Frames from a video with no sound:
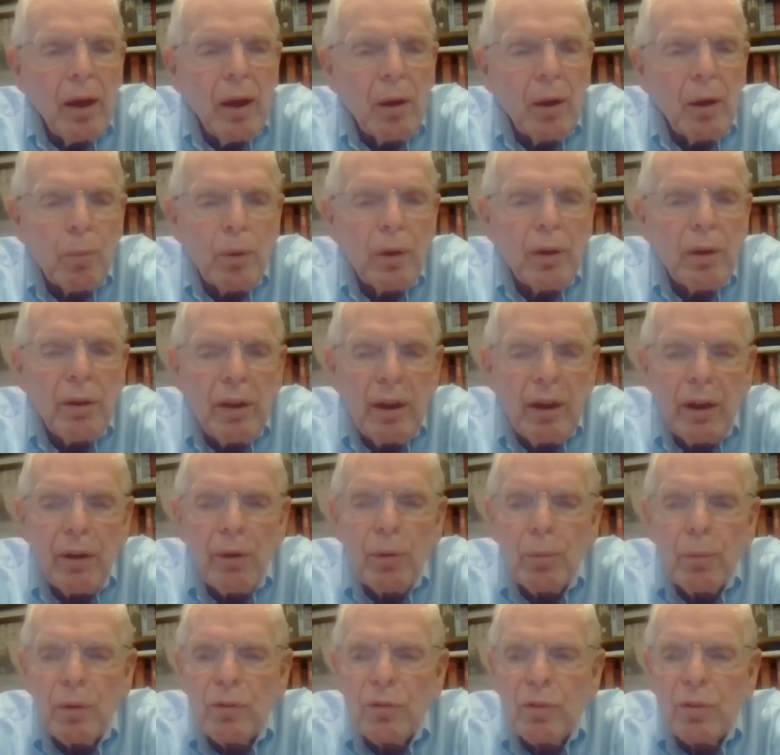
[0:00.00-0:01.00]
And one of the
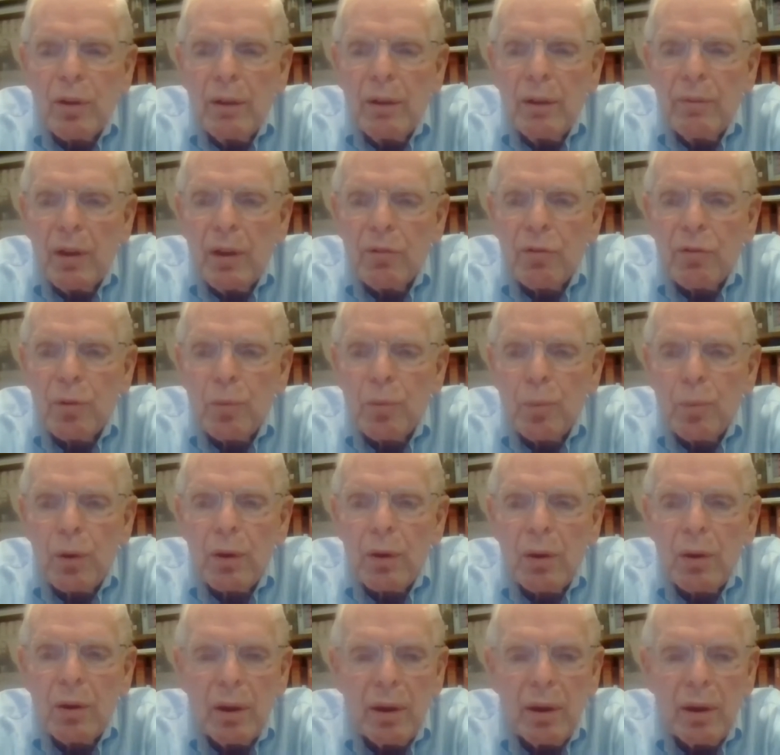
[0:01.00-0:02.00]
other ones that I've done some
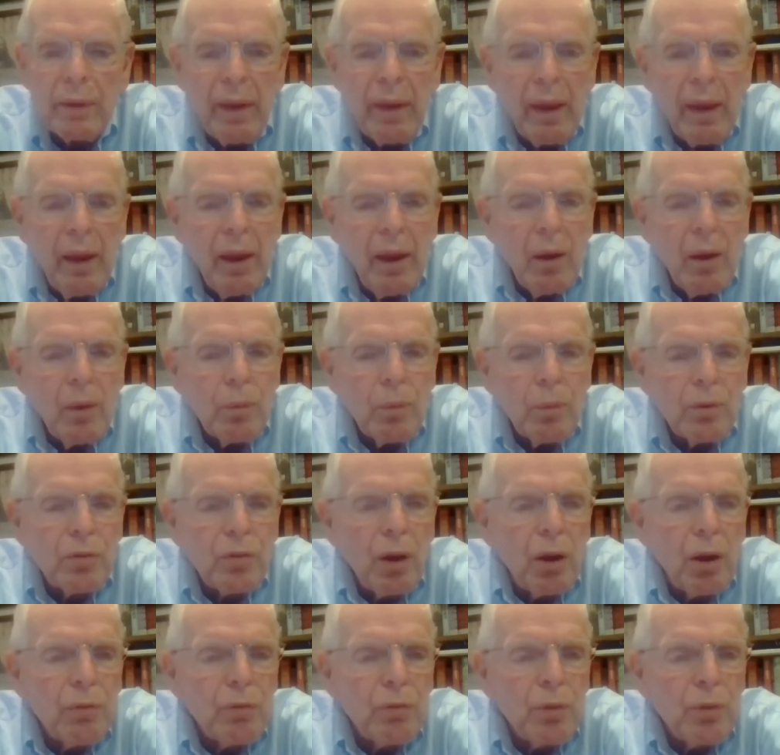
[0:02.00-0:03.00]
work on was
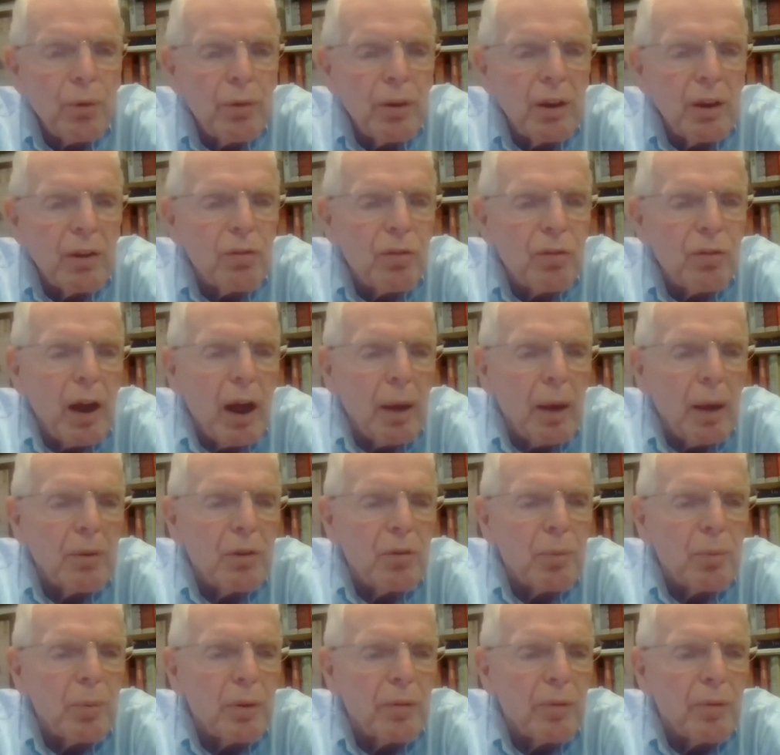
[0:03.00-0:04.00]
also the
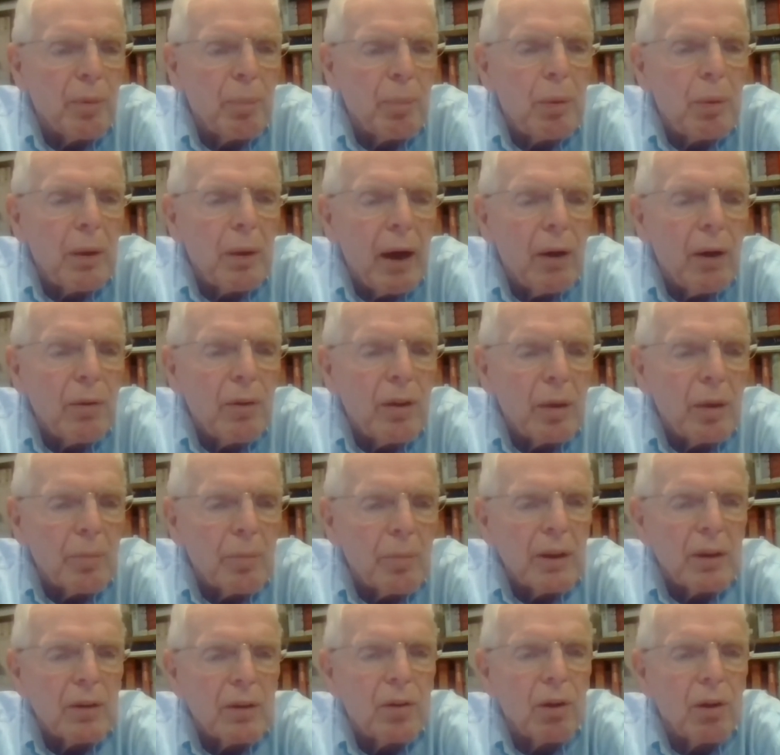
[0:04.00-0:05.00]
establishment of a plow
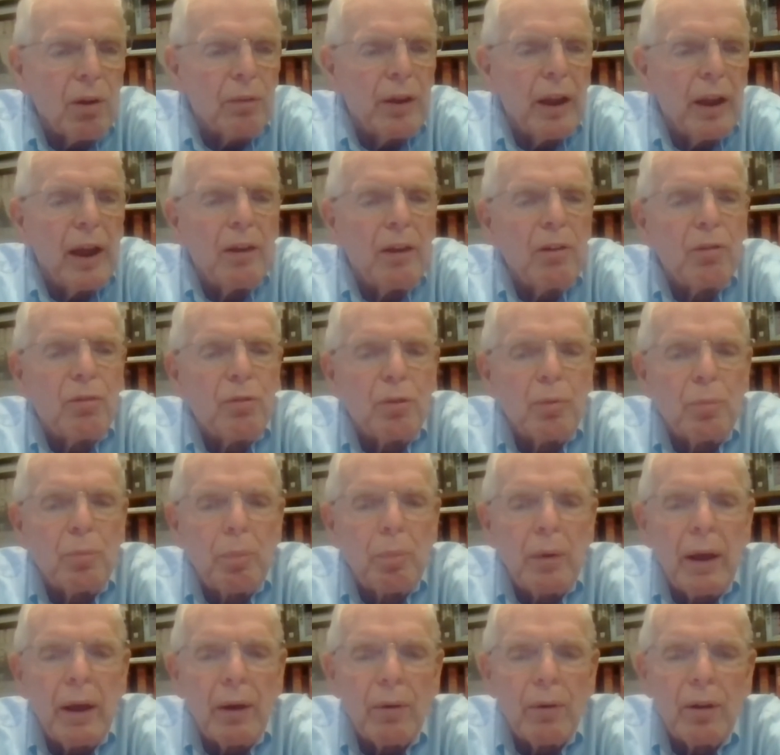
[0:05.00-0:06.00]
company called Danielson
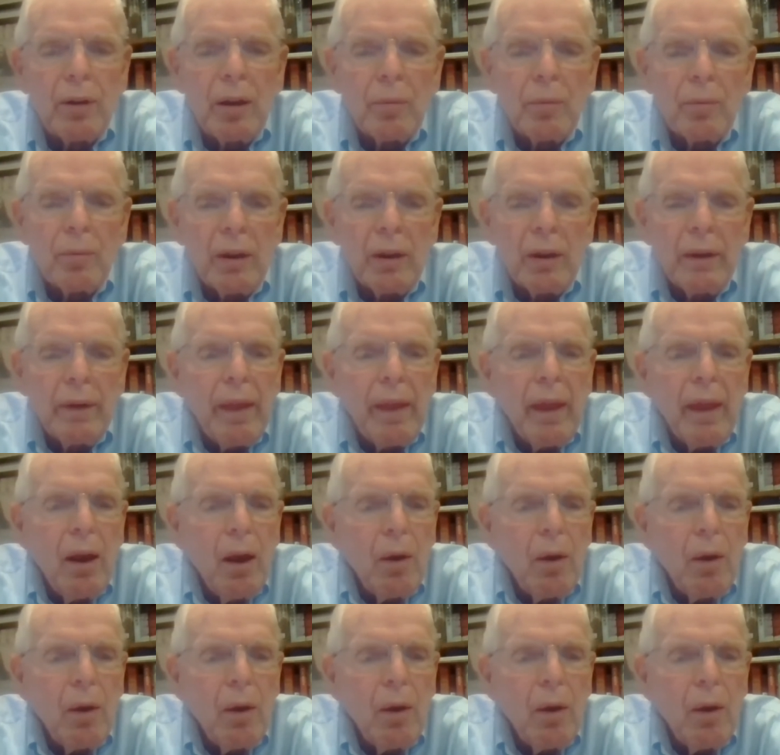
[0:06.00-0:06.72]
Plow Company,